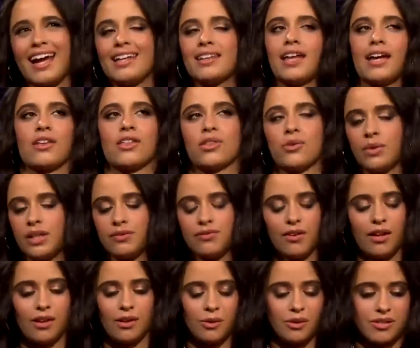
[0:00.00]
I had like three
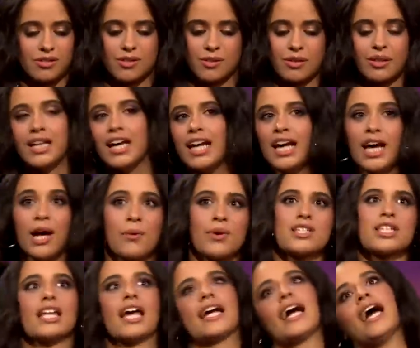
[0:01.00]
followers. So it
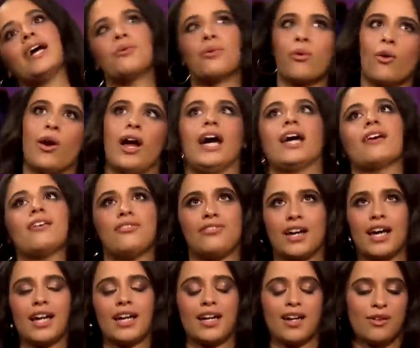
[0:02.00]
wasn't like I ran a
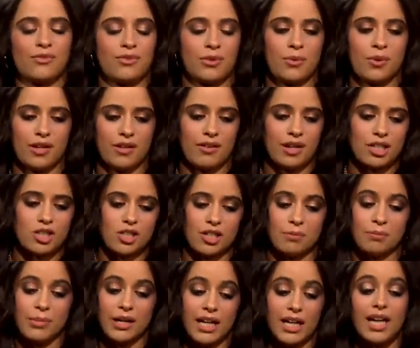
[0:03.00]
fan account for One
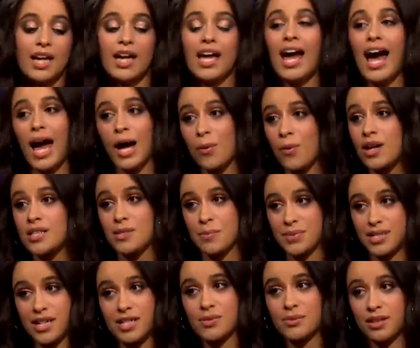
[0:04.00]
Direction, but I was
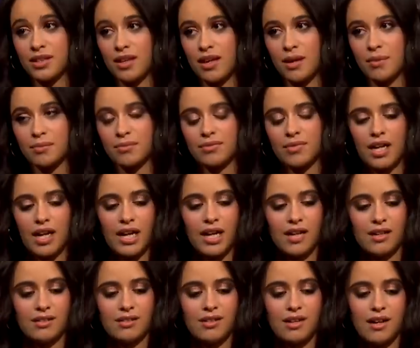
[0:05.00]
obsessed with them.
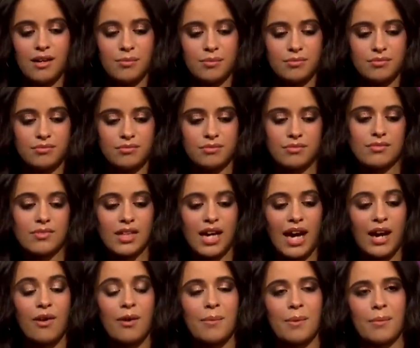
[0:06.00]
And um,
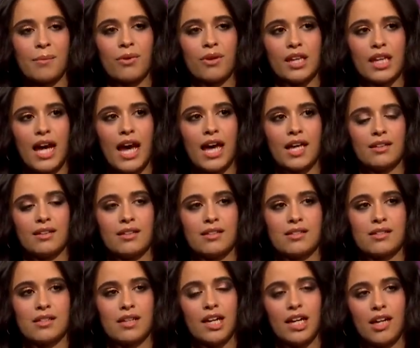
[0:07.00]
I remember they had
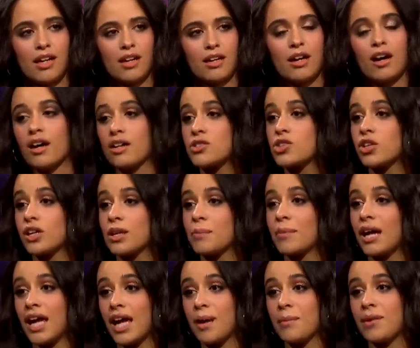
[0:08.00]
this concert
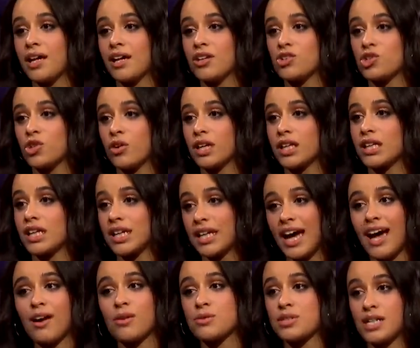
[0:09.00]
in Miami, and during the
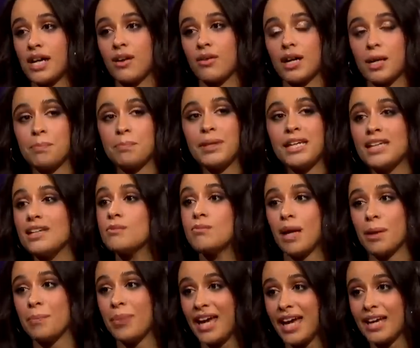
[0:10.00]
countdown, I peed
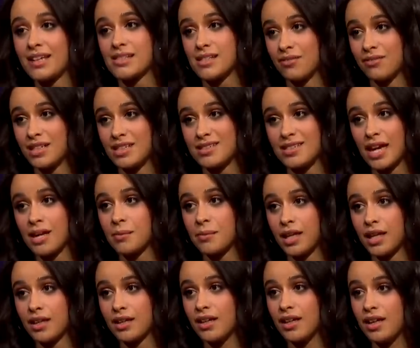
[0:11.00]
my pants of
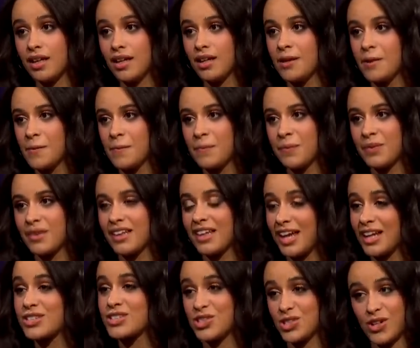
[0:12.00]
excitement. Are you serious?
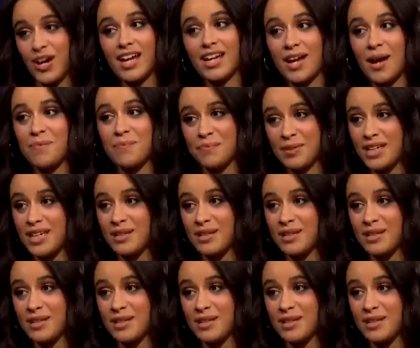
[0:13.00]
Like straight up